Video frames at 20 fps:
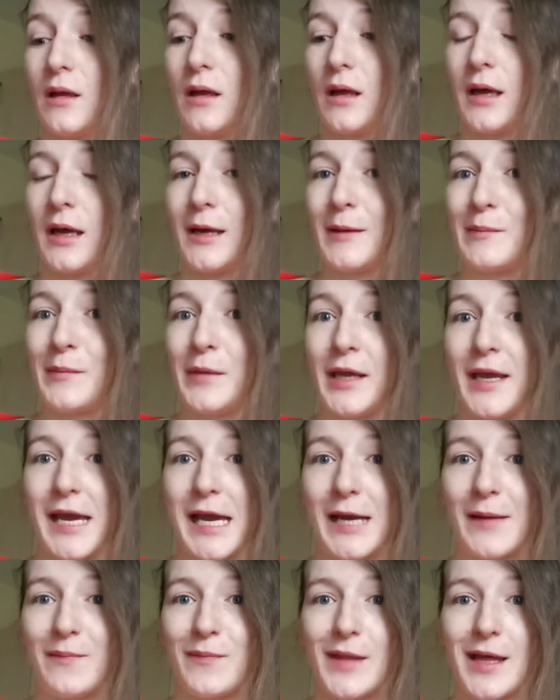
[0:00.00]

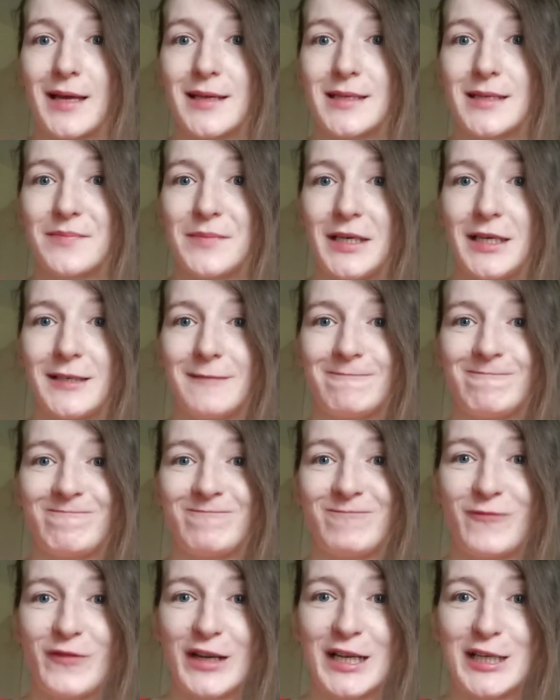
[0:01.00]
yeah, that's me,
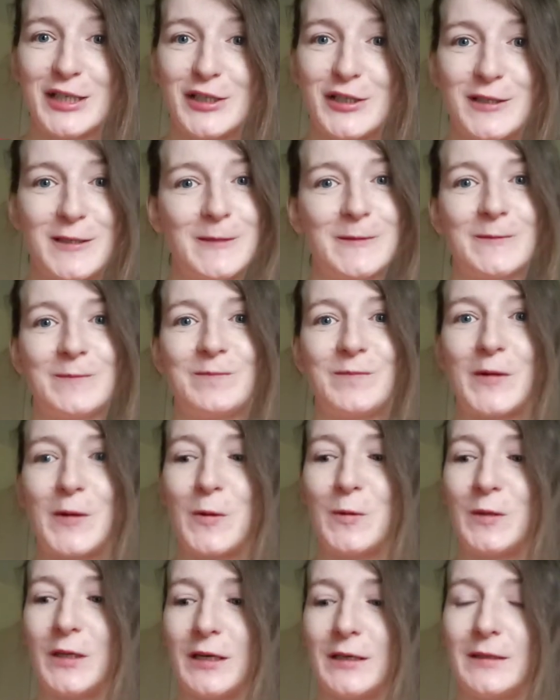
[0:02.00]
finished,
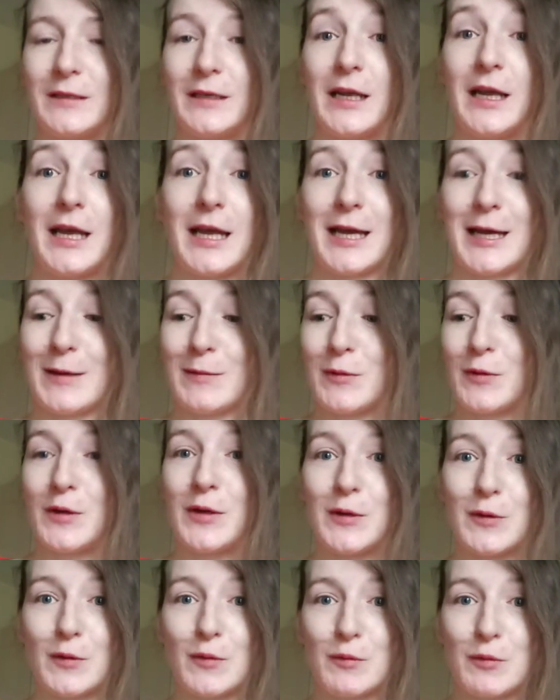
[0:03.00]
all done. I'm going to
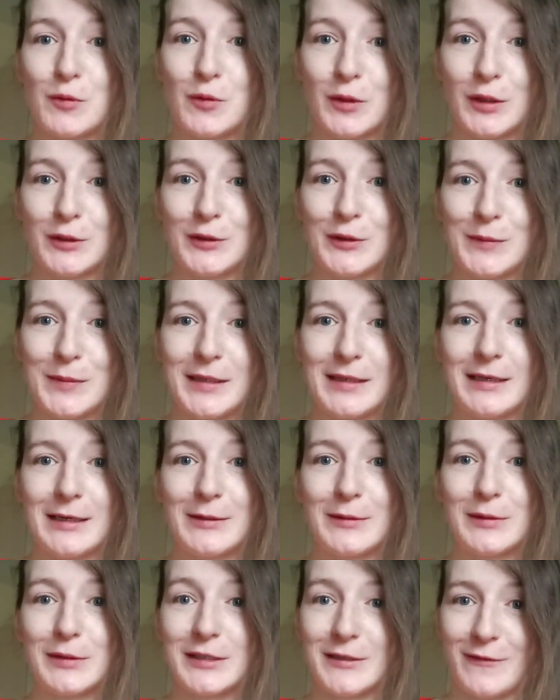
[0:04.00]
go and roll a doobie now
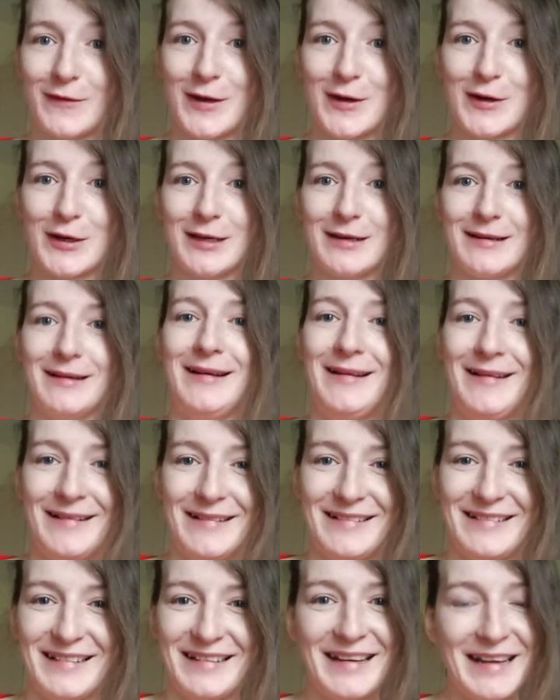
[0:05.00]
because I've earned
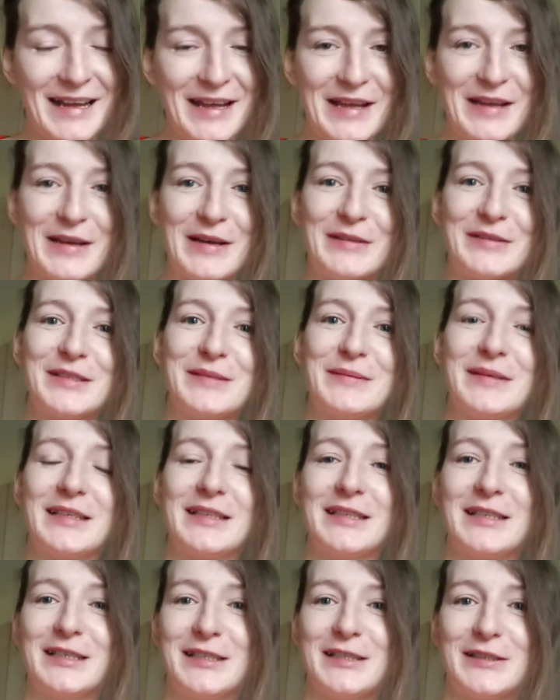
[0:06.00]
it. I'll speak
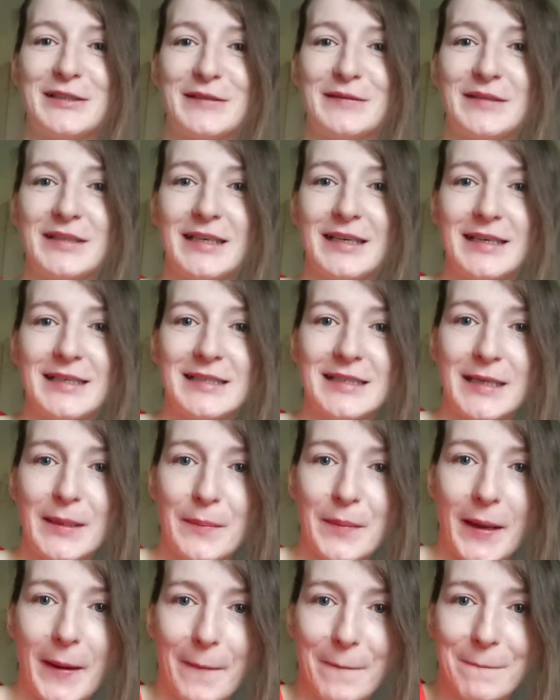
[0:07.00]
to you soon, take it easy,
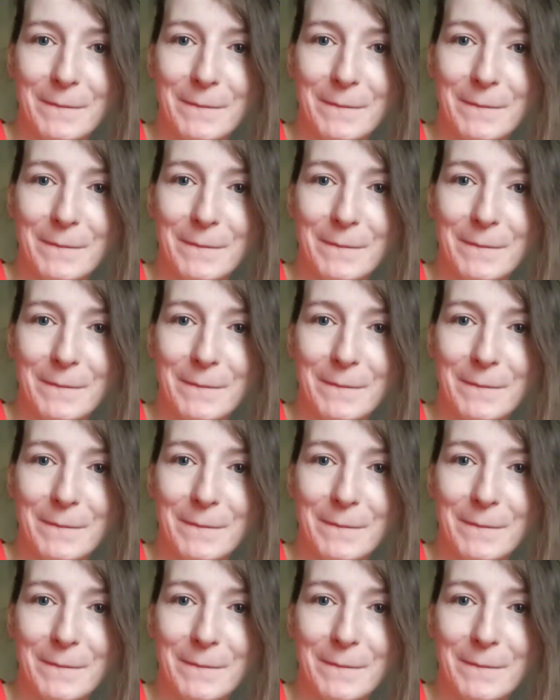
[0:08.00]
bye.